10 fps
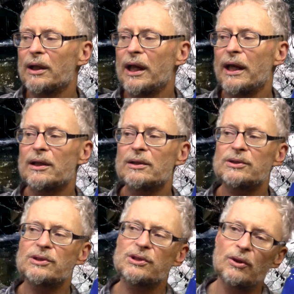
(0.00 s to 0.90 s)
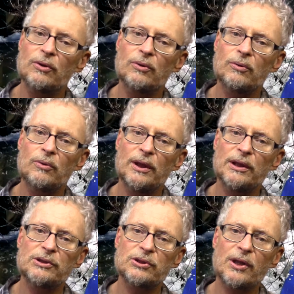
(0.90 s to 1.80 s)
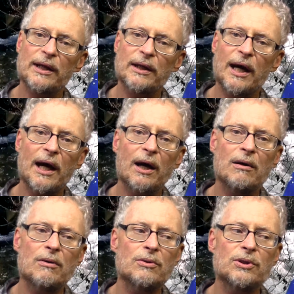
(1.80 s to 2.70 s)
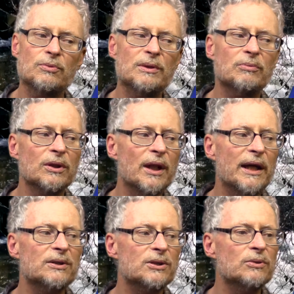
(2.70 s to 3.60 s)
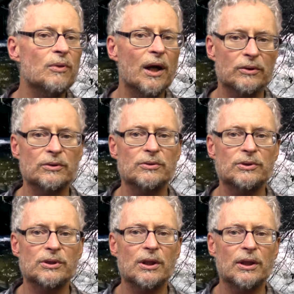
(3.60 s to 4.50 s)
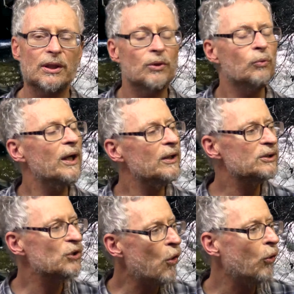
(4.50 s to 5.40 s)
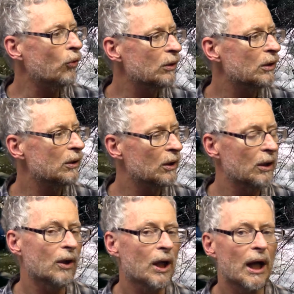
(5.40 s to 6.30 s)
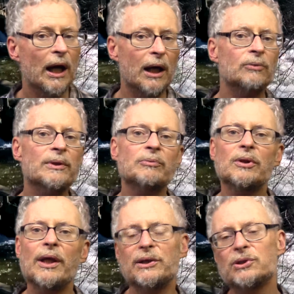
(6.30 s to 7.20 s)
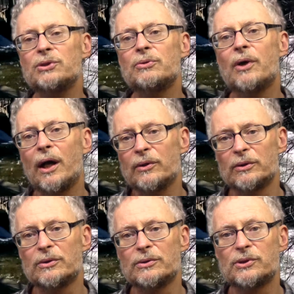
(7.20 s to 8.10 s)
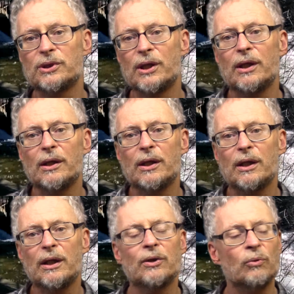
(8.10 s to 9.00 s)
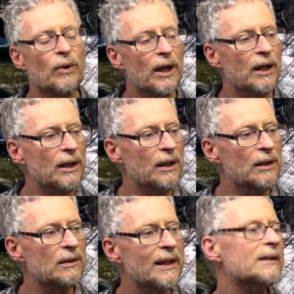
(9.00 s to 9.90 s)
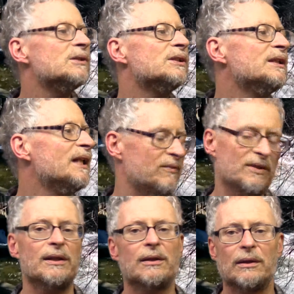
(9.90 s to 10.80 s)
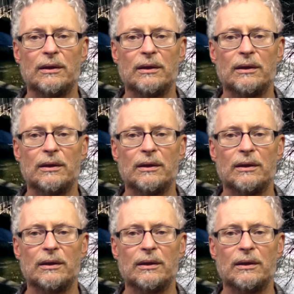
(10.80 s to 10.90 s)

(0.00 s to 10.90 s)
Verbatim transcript: And it's so it's like, how do we relate to others in a way that's whole? How do we relate to others in a way that is giving?